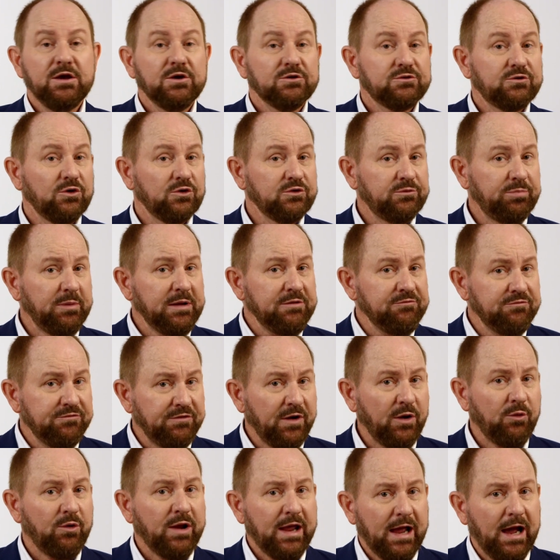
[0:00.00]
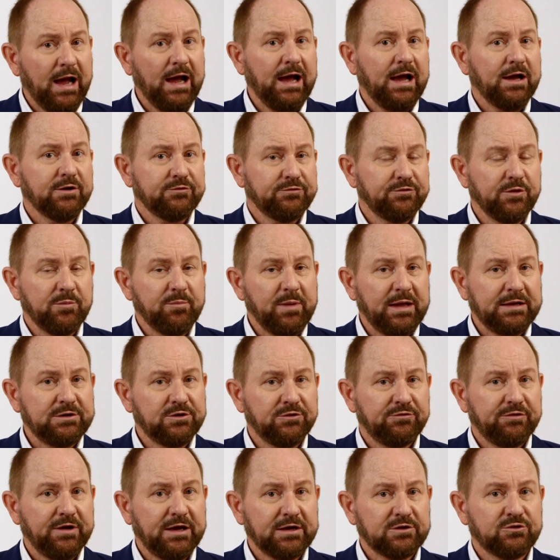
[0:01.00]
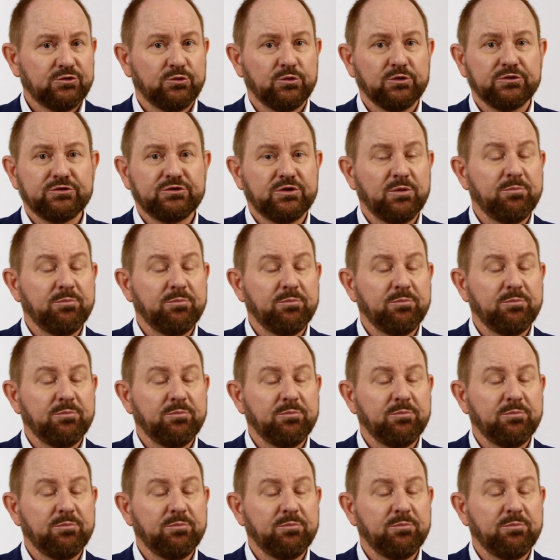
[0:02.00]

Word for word: So it's been very hard for manufacturers